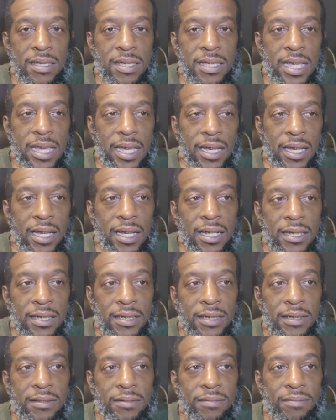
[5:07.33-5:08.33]
think
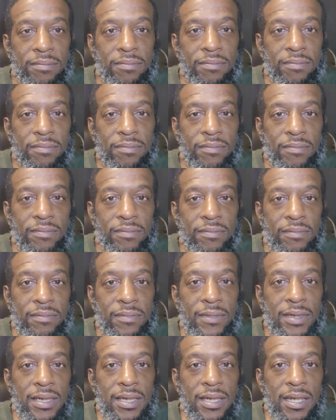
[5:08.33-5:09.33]

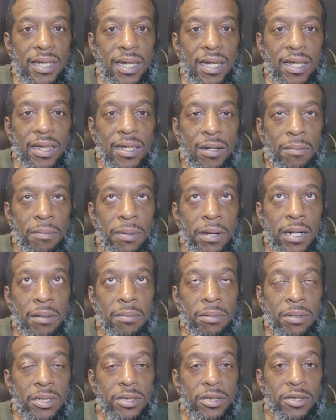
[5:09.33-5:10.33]
a little better.
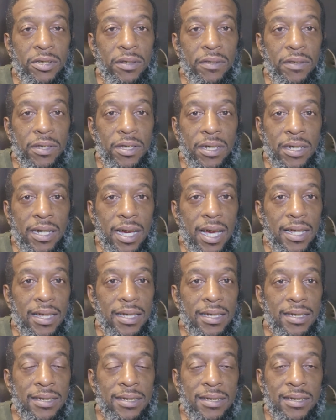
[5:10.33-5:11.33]
Because if you look at
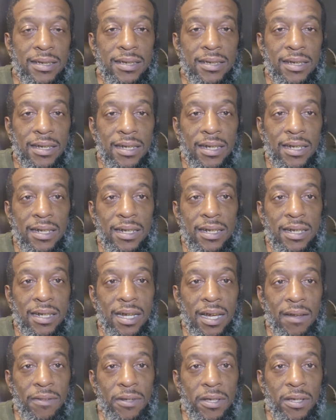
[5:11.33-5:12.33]
this,
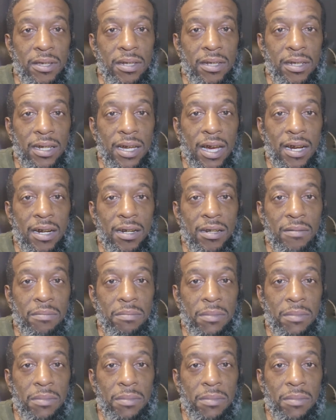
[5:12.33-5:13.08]
if you look at her